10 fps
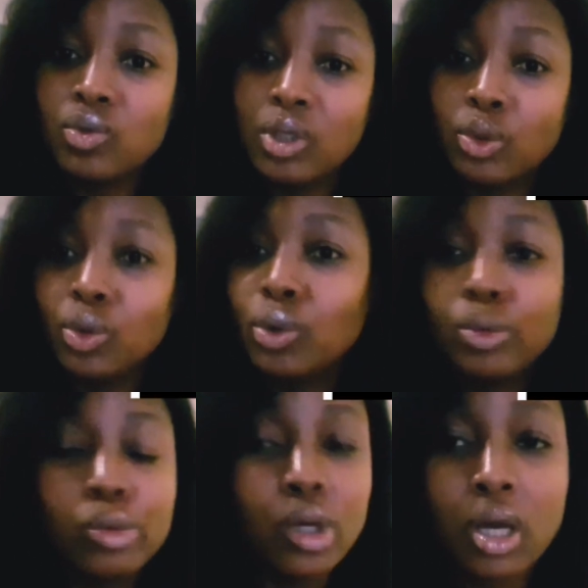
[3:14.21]
We know
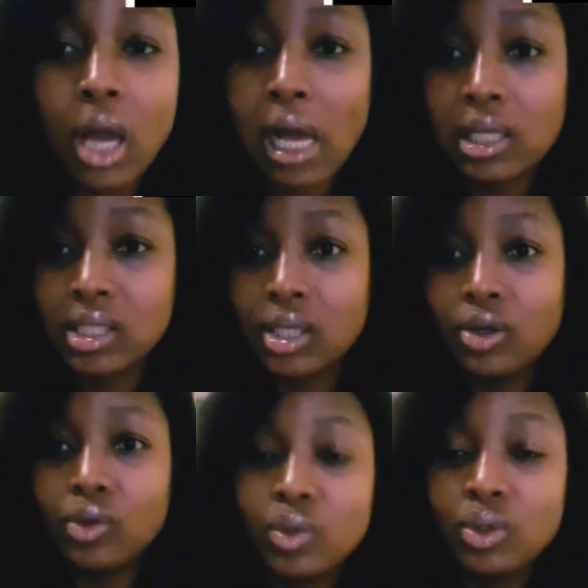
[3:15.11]

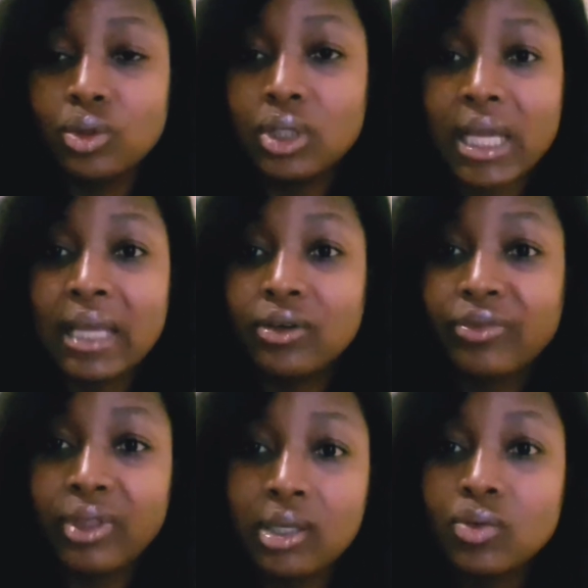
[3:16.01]
ourselves. We know the kind of
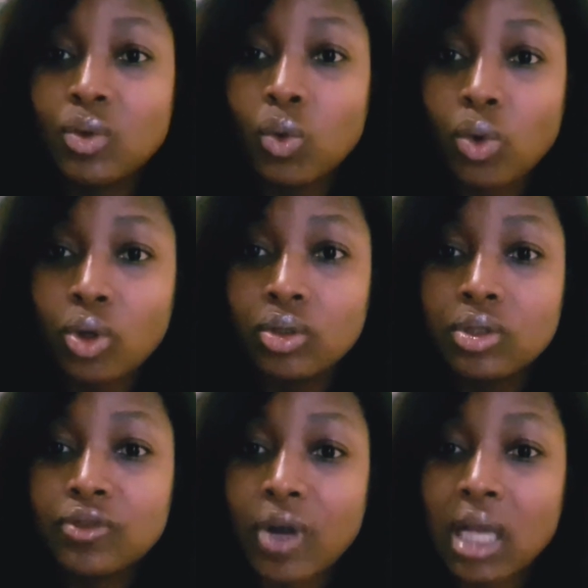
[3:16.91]
things we
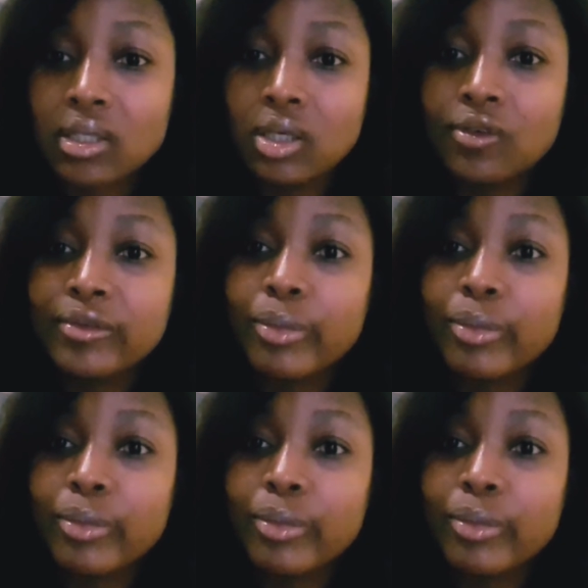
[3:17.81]
want for ourselves.